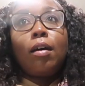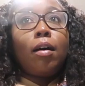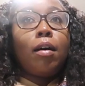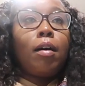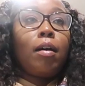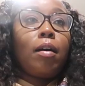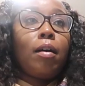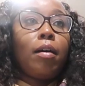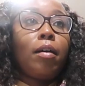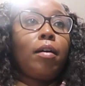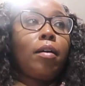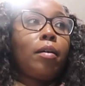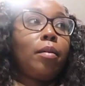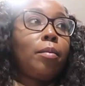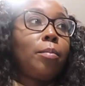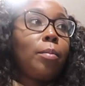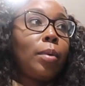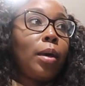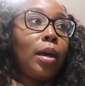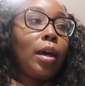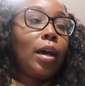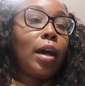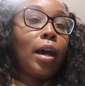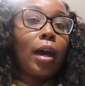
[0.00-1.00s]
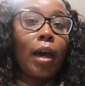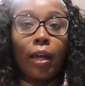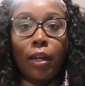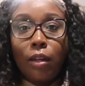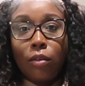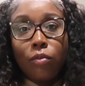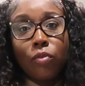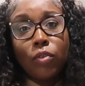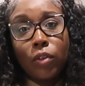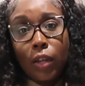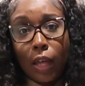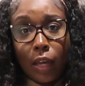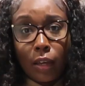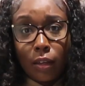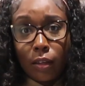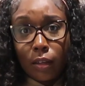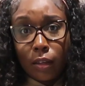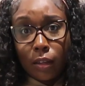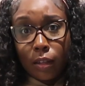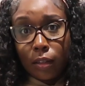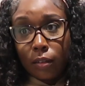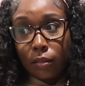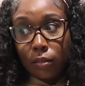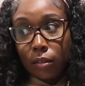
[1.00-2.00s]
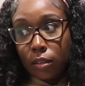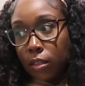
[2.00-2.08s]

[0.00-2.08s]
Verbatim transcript: um, I didn't feel like cooking.